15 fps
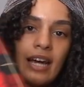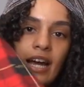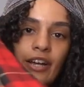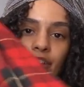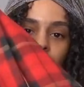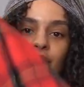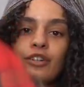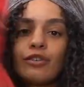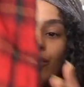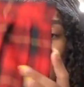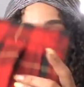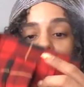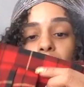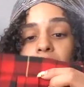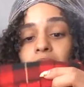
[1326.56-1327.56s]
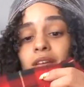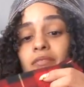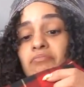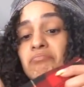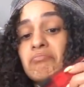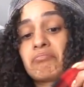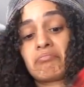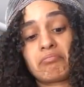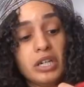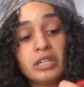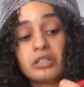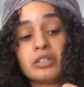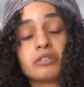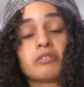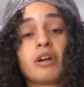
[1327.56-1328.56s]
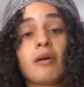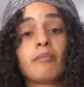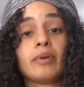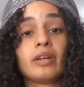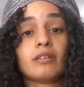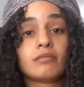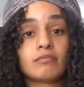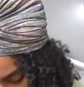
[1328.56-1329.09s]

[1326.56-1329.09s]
I could crop it. I could crop it.